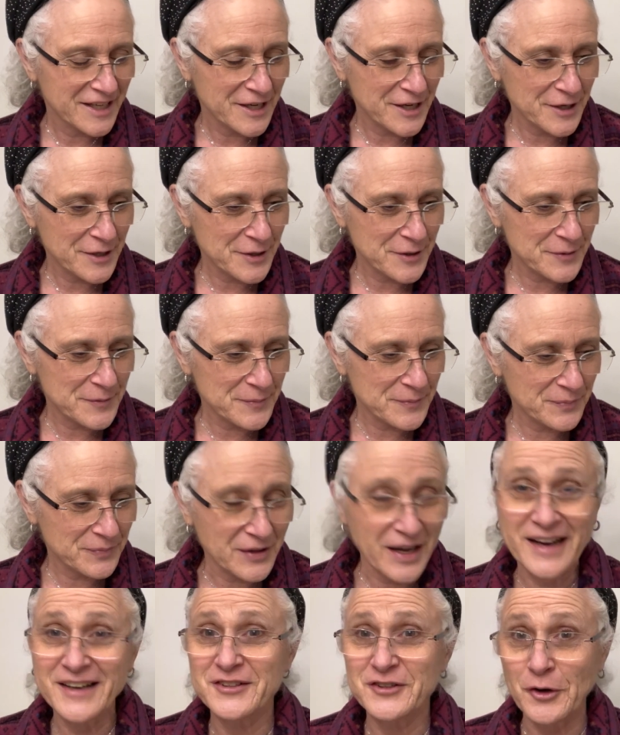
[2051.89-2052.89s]

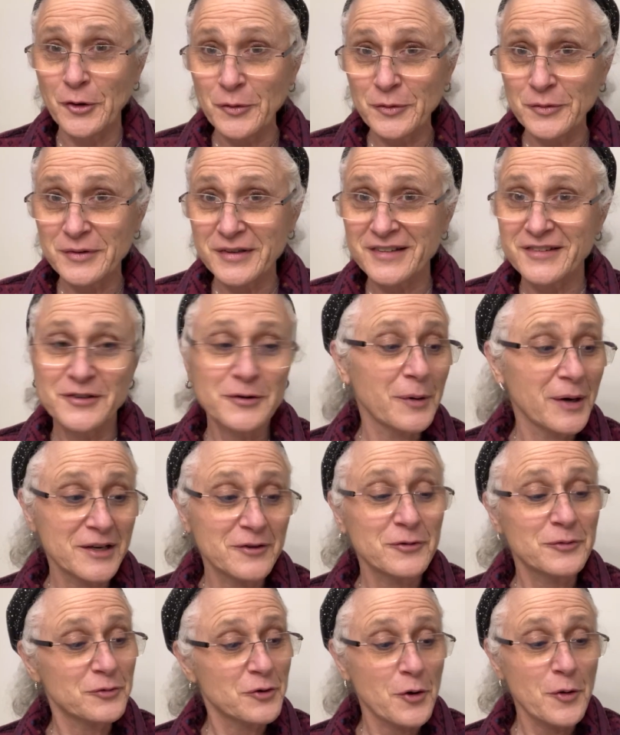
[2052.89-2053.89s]
I don't, so I
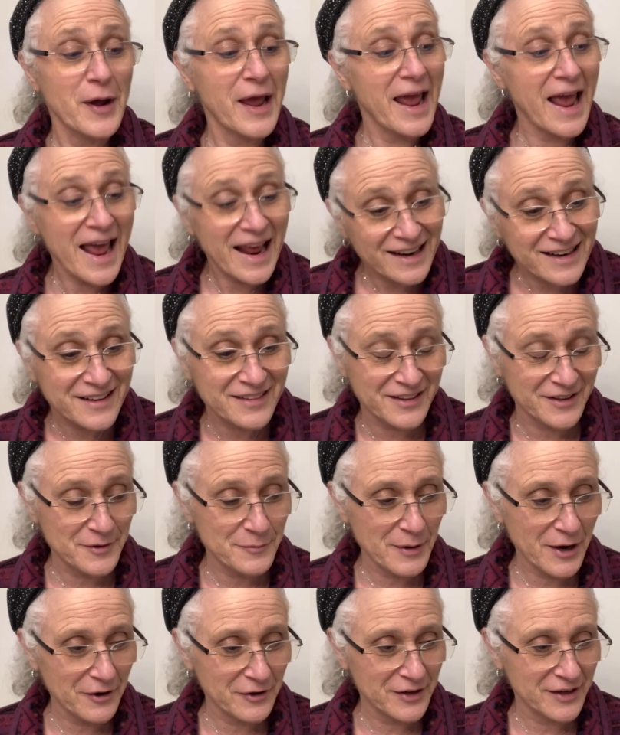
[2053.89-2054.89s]
don't know anything
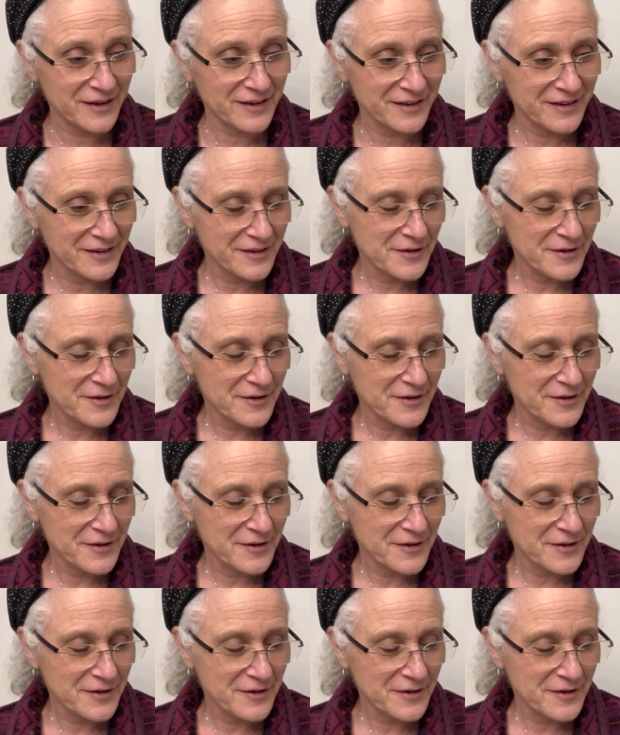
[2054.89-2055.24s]
about it.